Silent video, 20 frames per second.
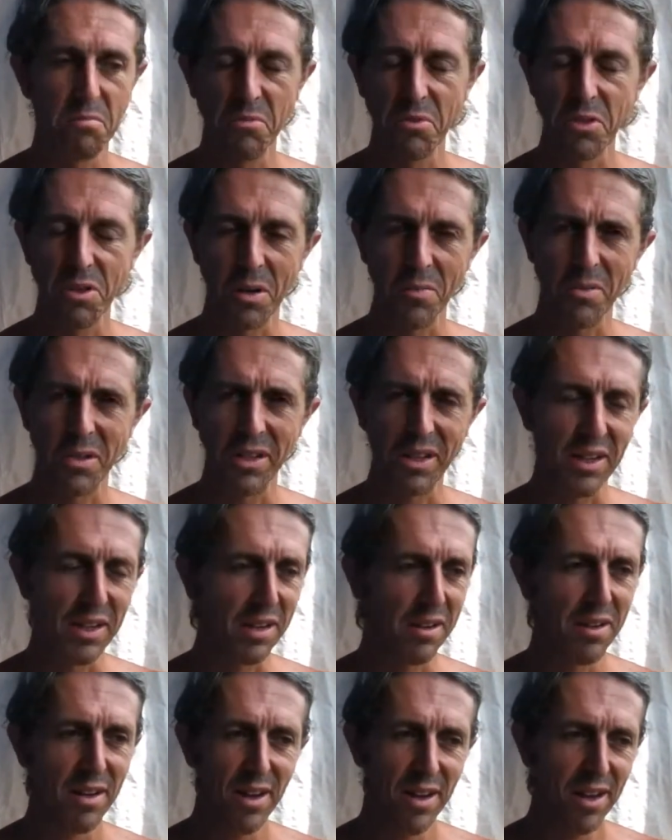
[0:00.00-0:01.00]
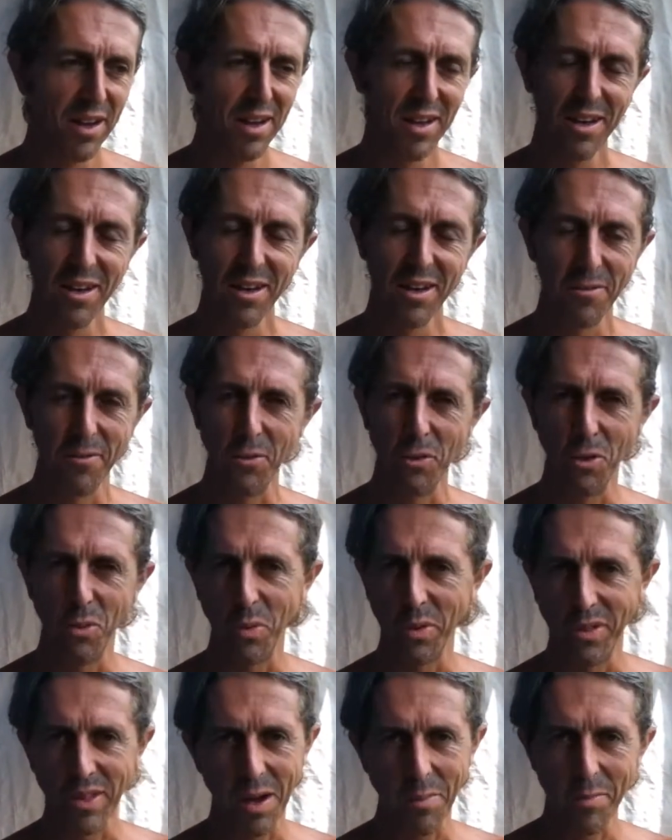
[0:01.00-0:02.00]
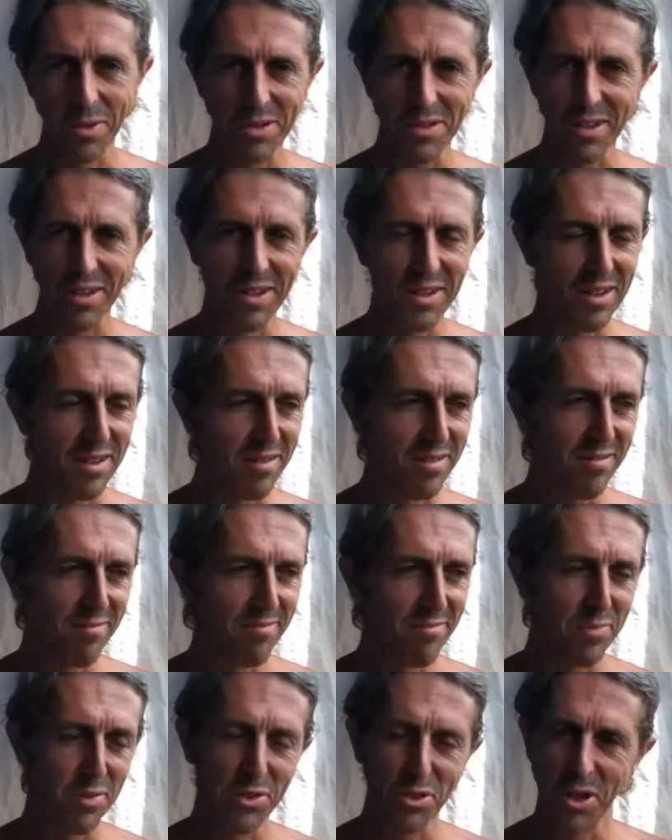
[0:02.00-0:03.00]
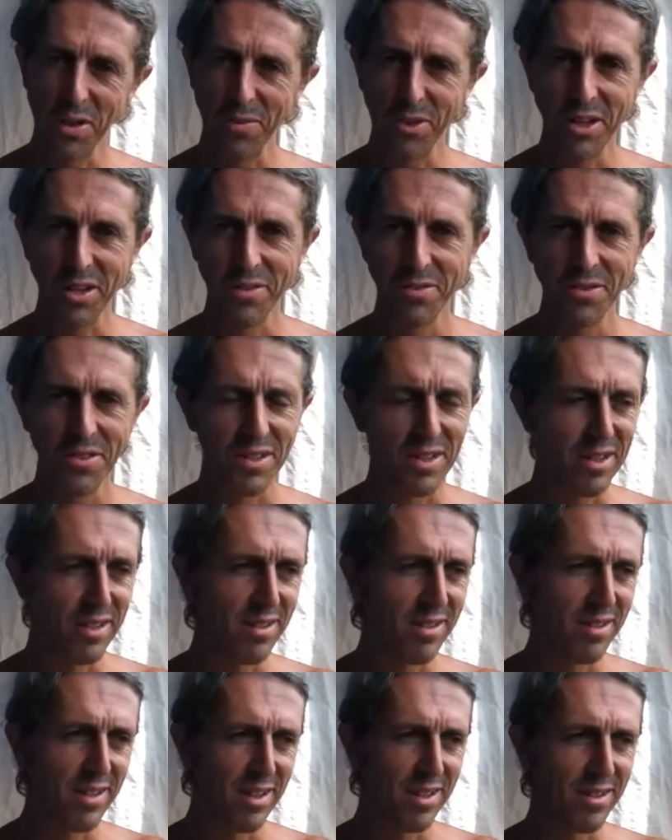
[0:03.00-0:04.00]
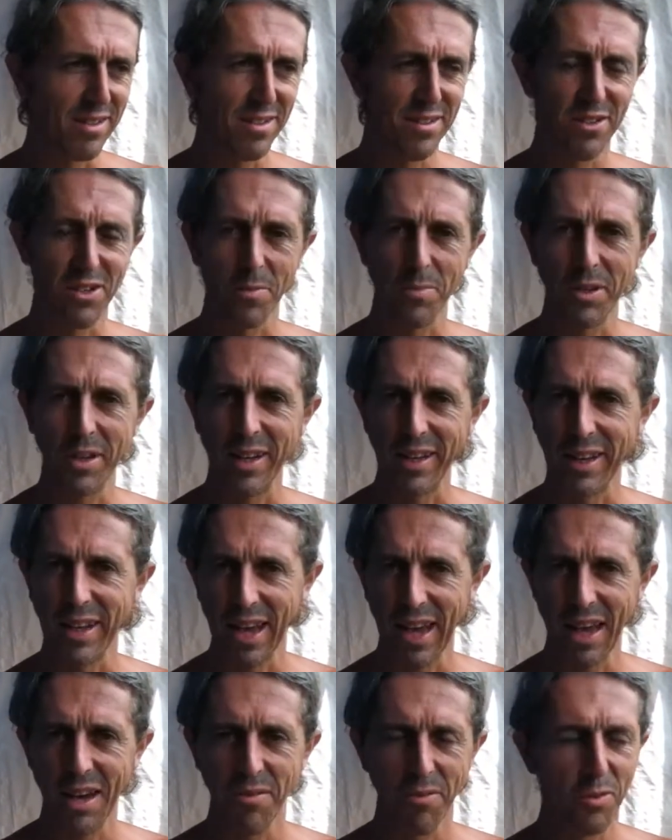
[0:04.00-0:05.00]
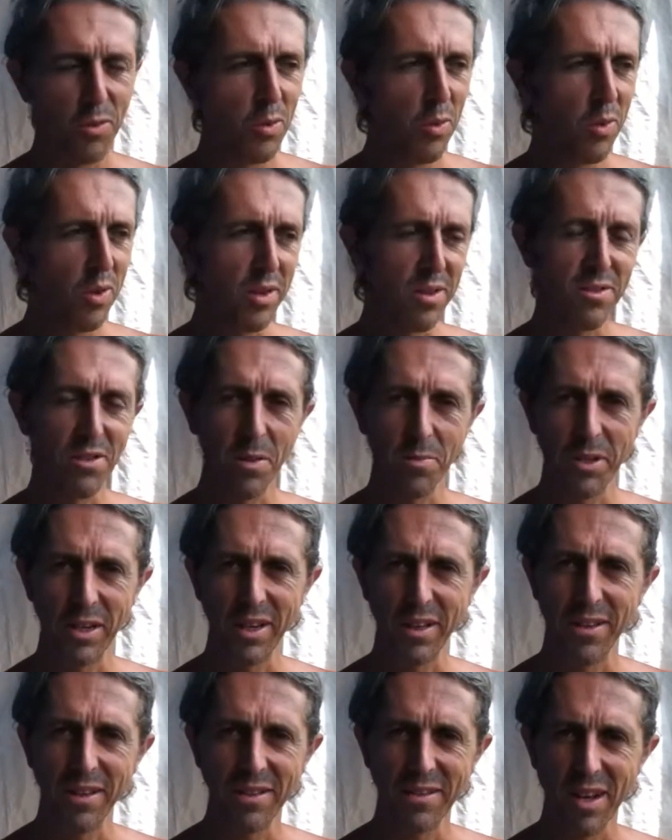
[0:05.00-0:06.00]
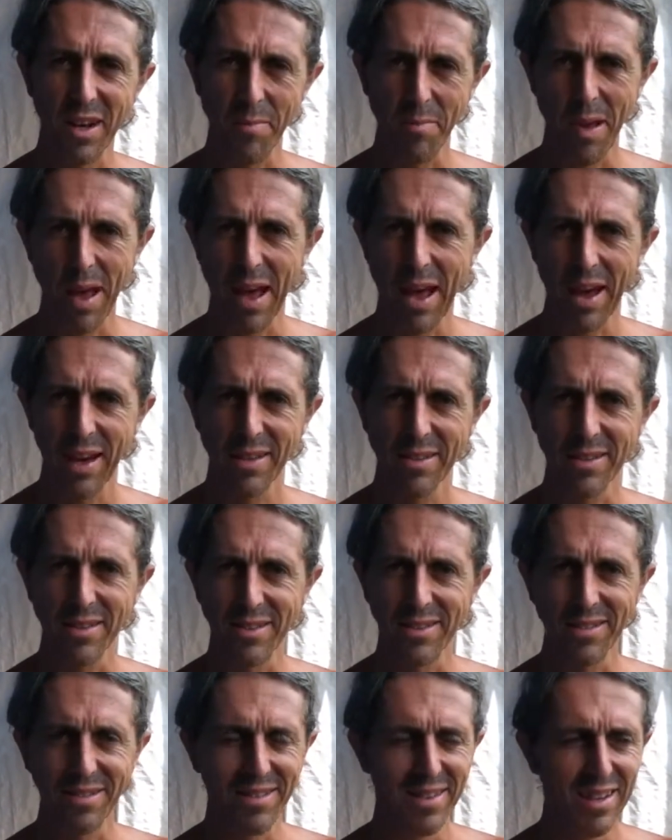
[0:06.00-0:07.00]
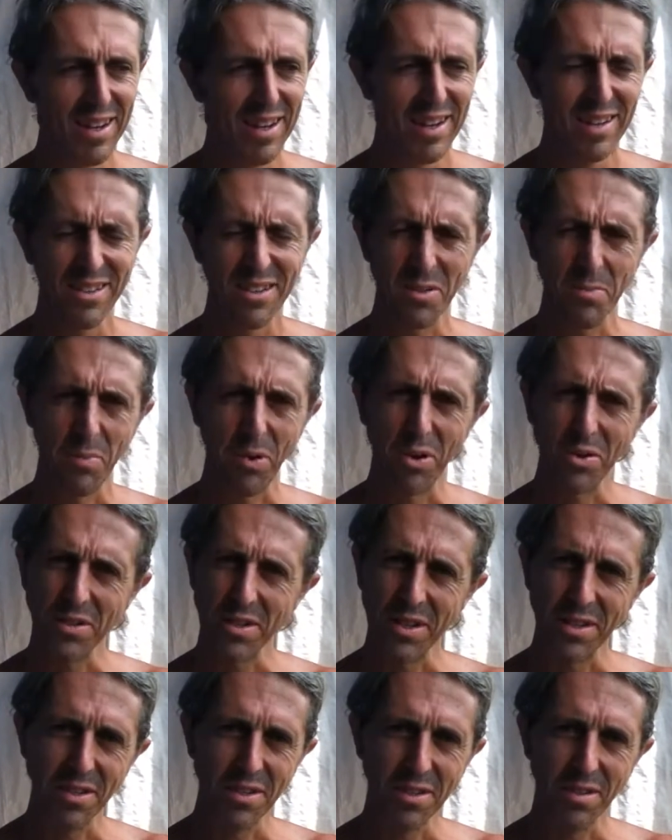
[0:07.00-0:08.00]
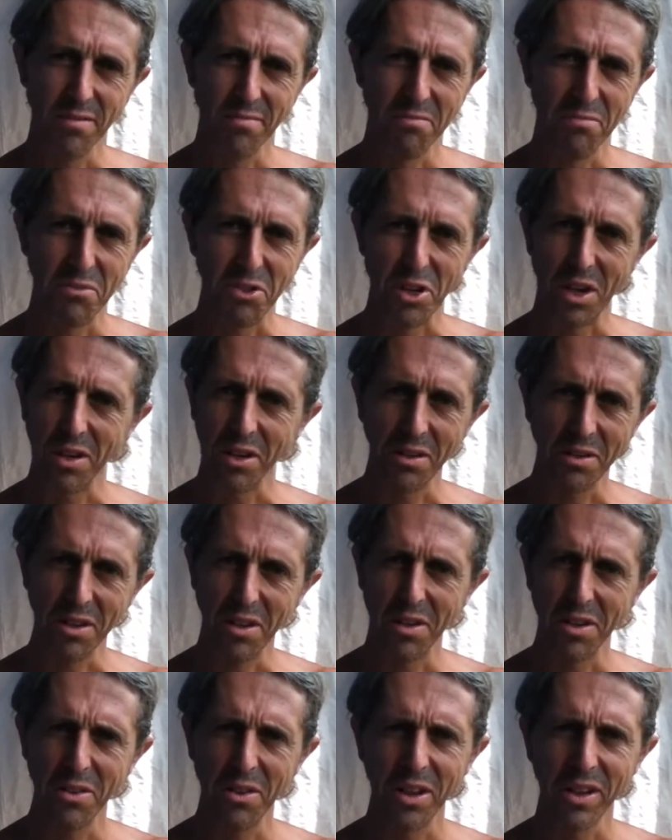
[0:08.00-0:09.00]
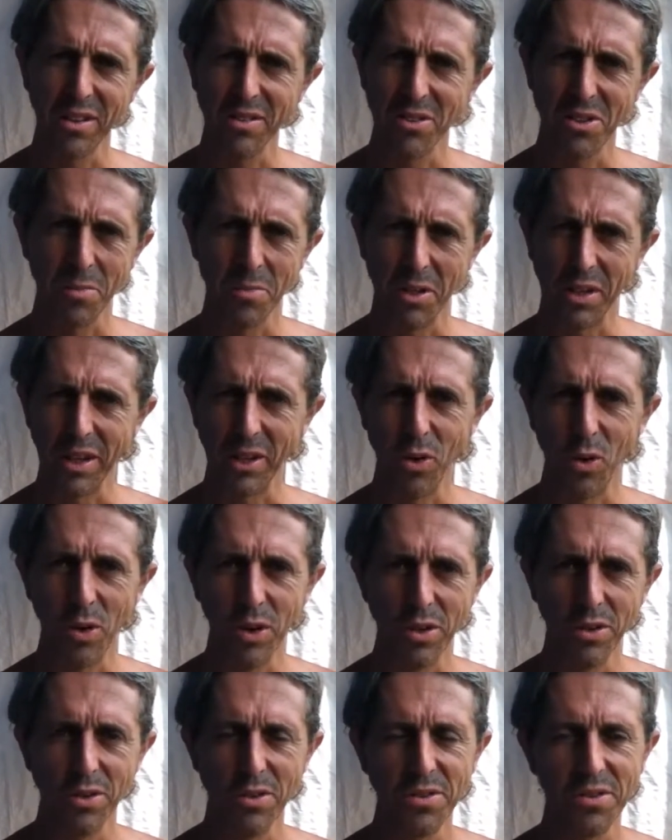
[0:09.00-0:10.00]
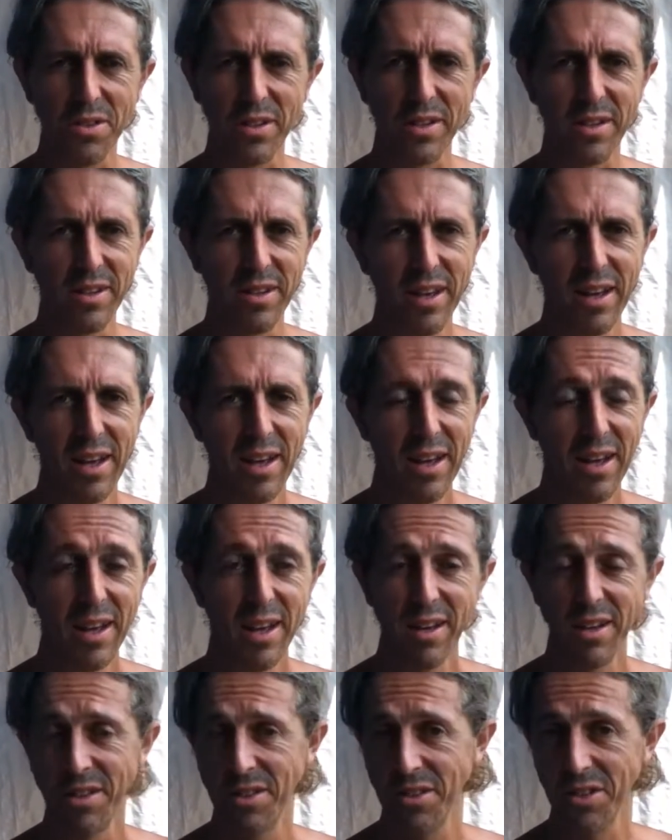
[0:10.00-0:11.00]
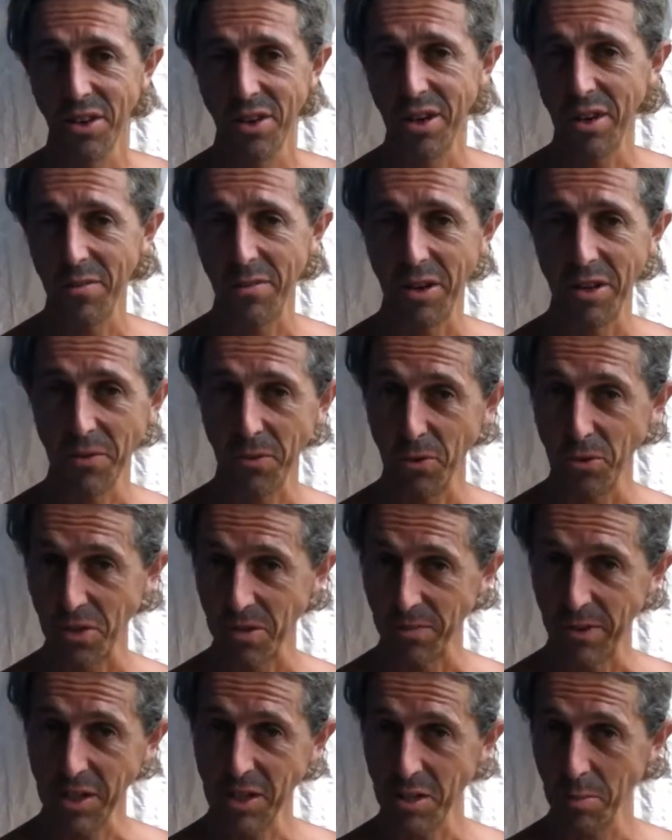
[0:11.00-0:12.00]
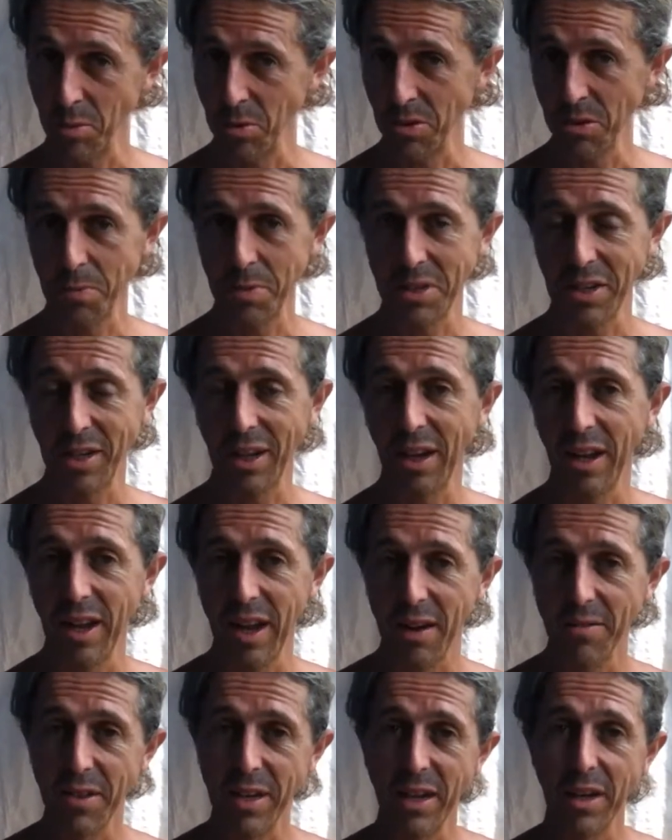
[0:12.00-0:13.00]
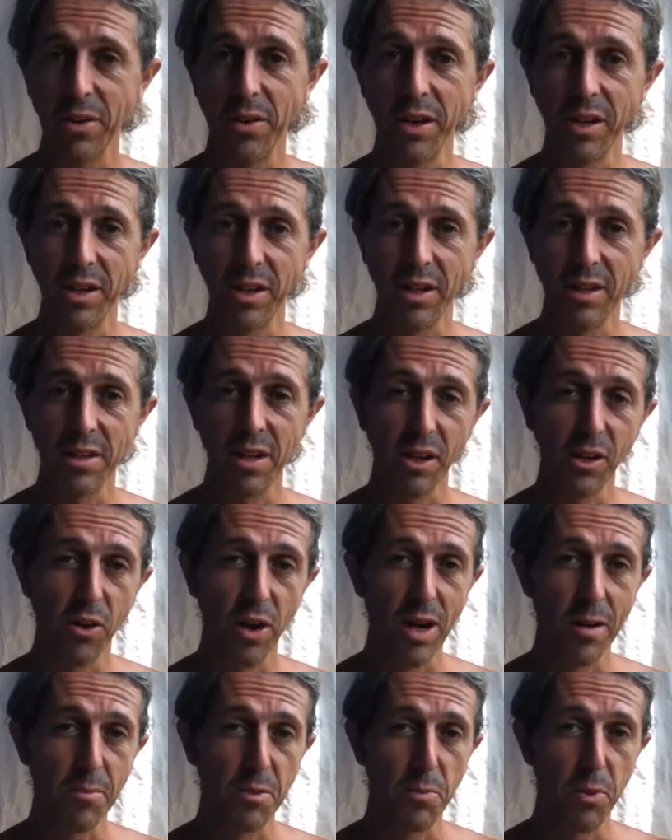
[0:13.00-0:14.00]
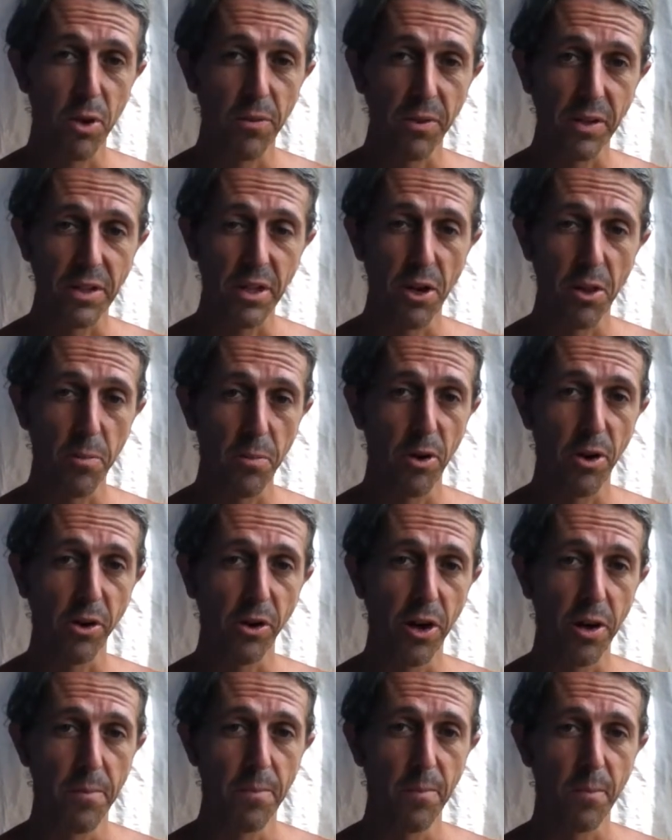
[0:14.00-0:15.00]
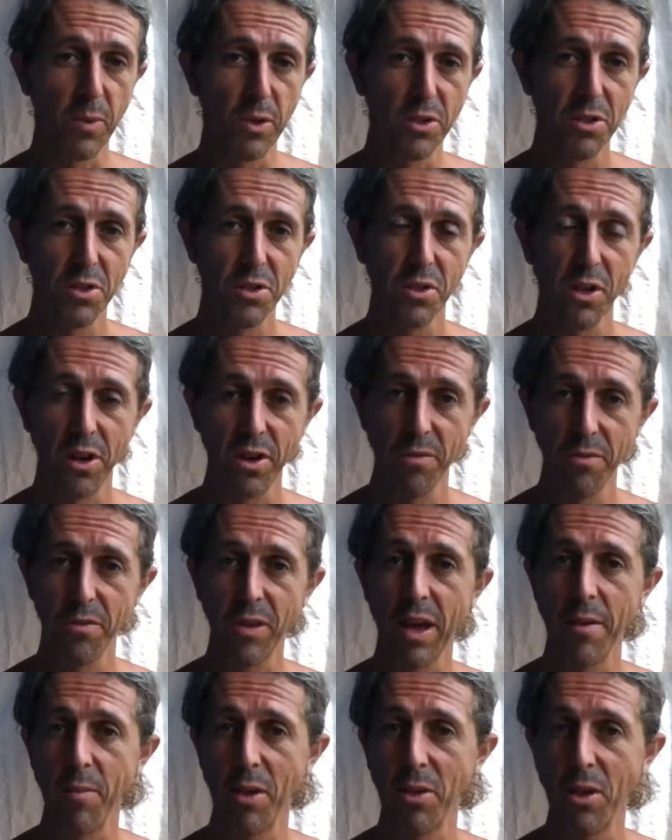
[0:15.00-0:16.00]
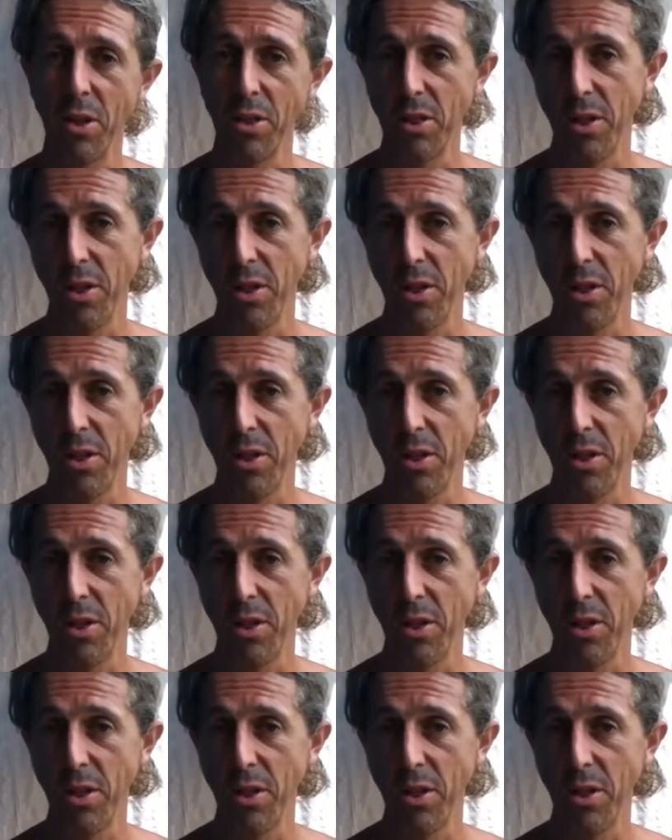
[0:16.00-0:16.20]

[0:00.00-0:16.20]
Stopped eating food with numbers in it and preservatives, and stopped eating canned food, and stopped eating things out of bags, and just processed junk, like stopped eating oils, and just got into fresh fruits and vegetables, particularly after hearing Doug Graham's Perfect Health Program, which kind of gave me